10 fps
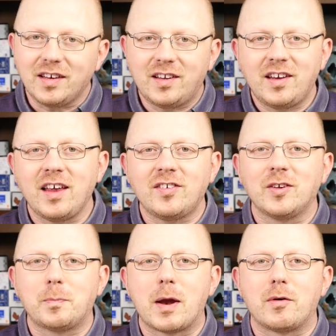Today's
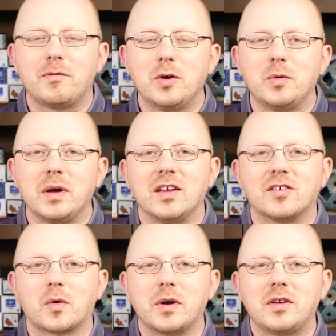InkSpot review
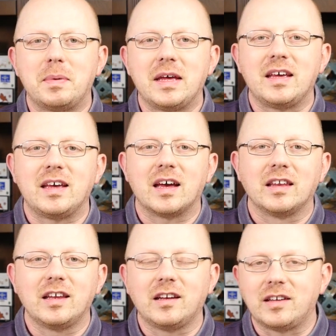is going to be a
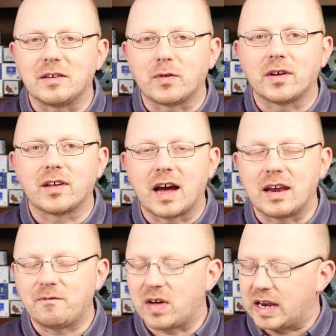little different and kind
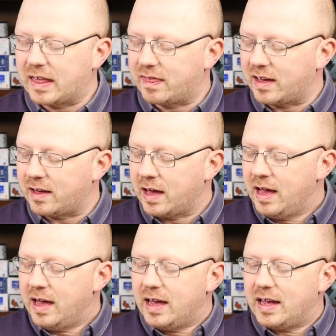of fun, I think.
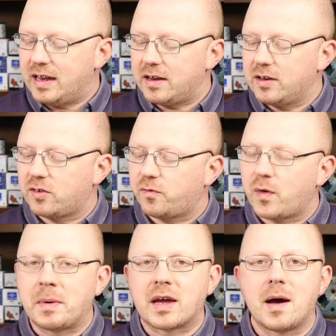It is
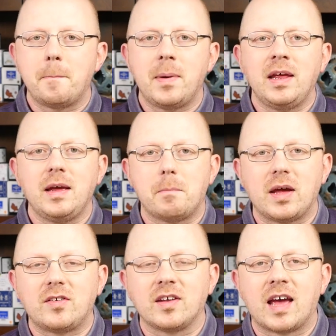from a company
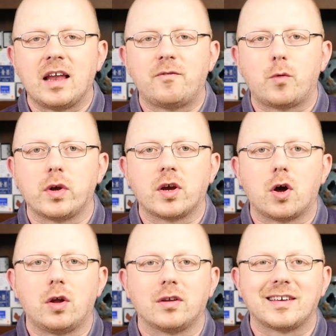based in California
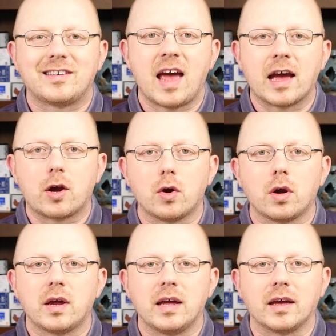called
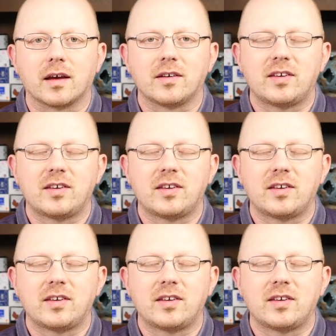Tekker Ink,